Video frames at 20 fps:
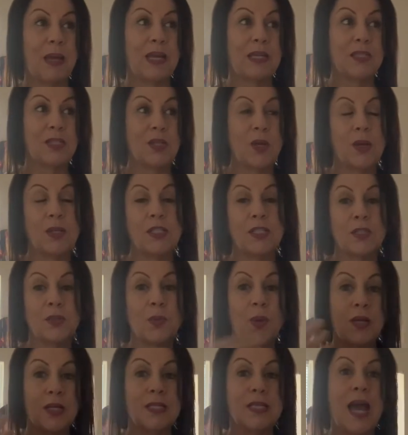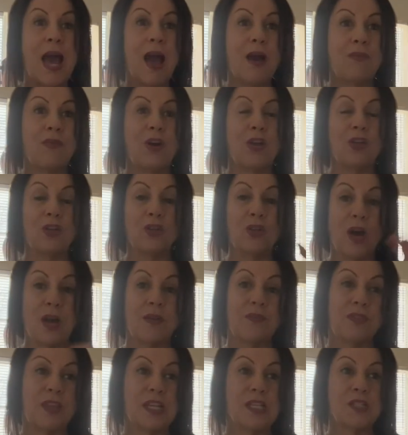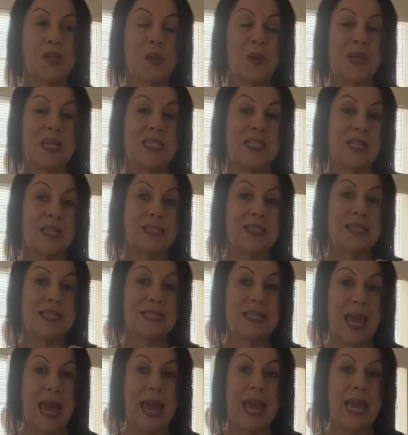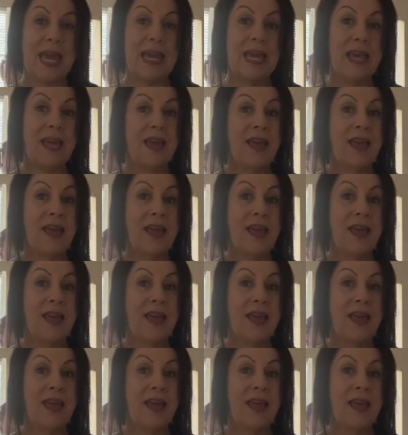And so I just wanted to have a lot of things already done today,